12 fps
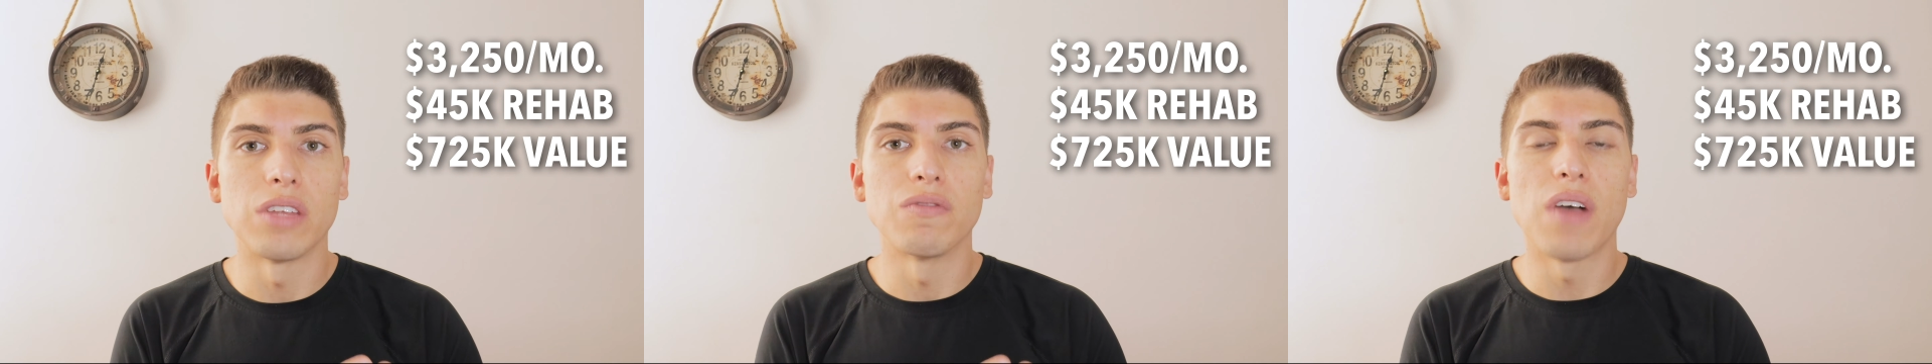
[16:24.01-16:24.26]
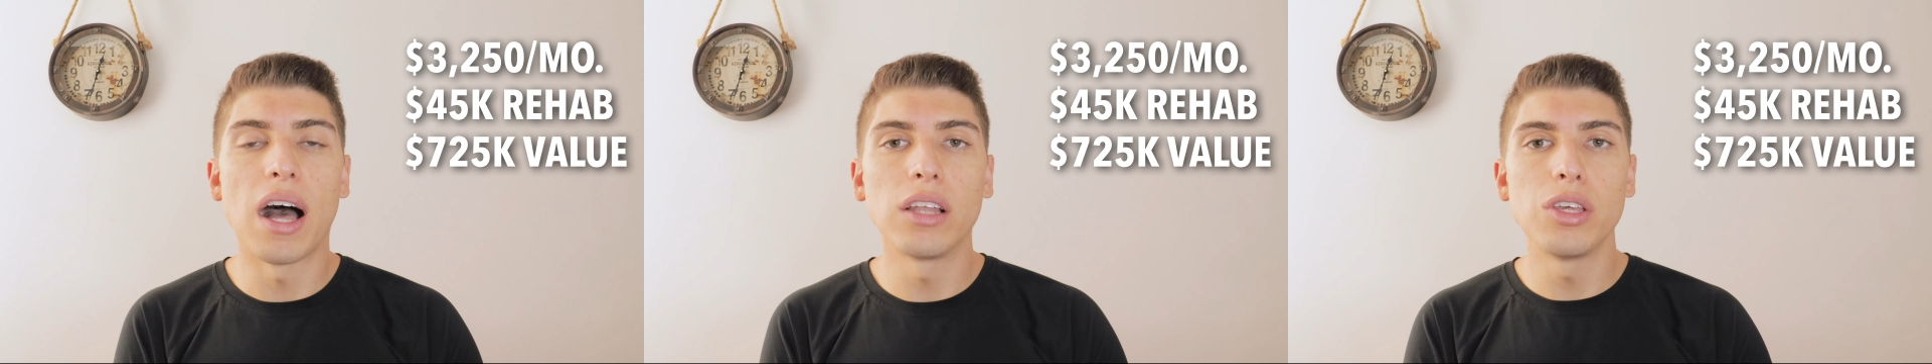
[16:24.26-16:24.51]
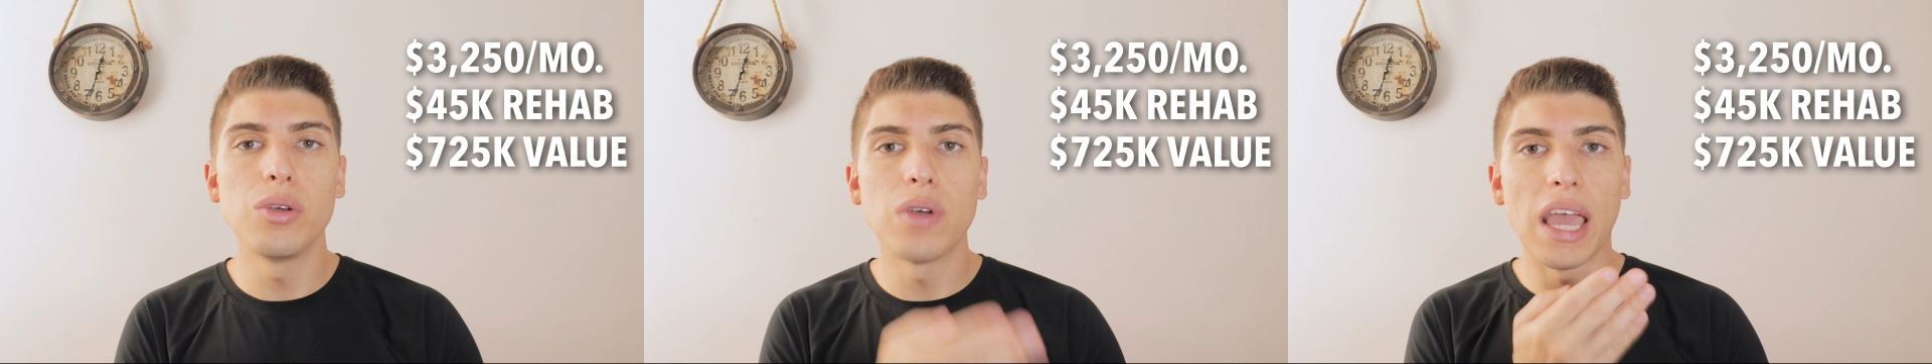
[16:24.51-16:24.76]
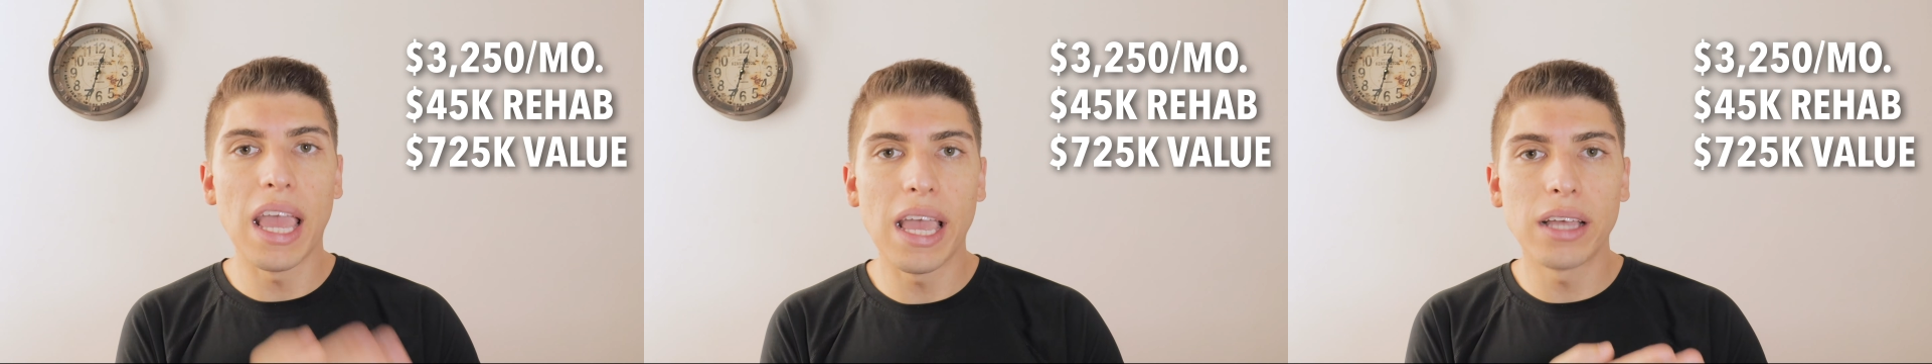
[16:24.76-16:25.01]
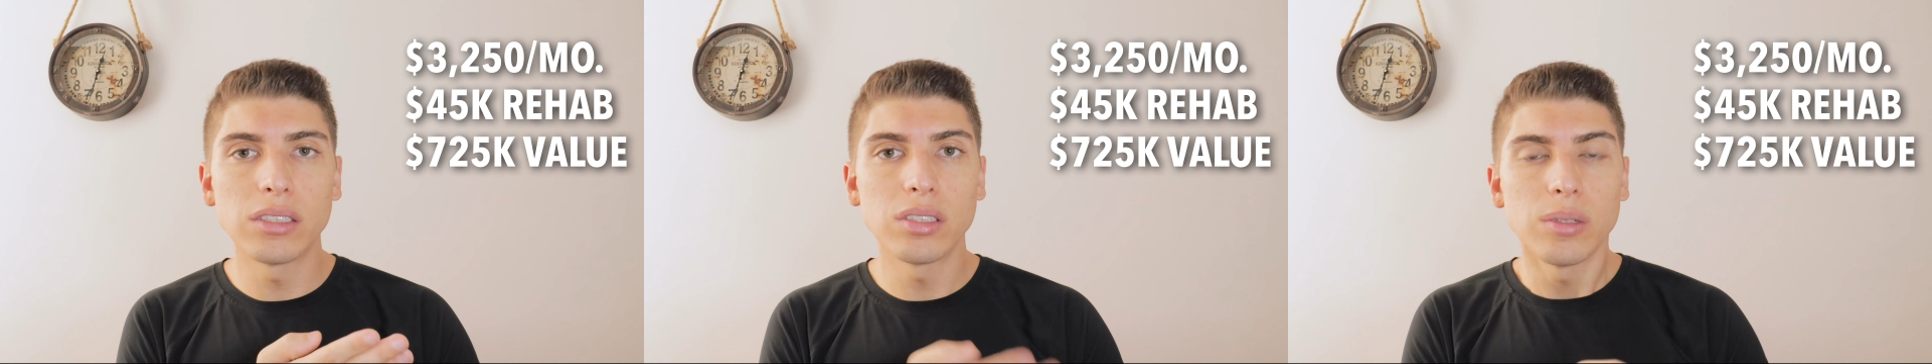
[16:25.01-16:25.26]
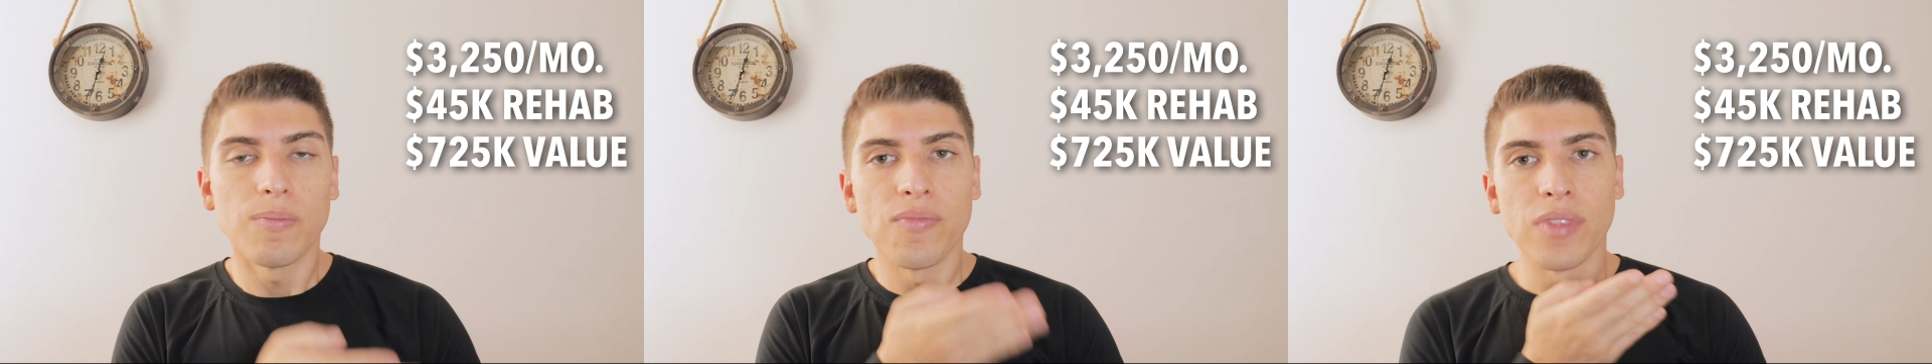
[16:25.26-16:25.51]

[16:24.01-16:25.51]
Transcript: in value and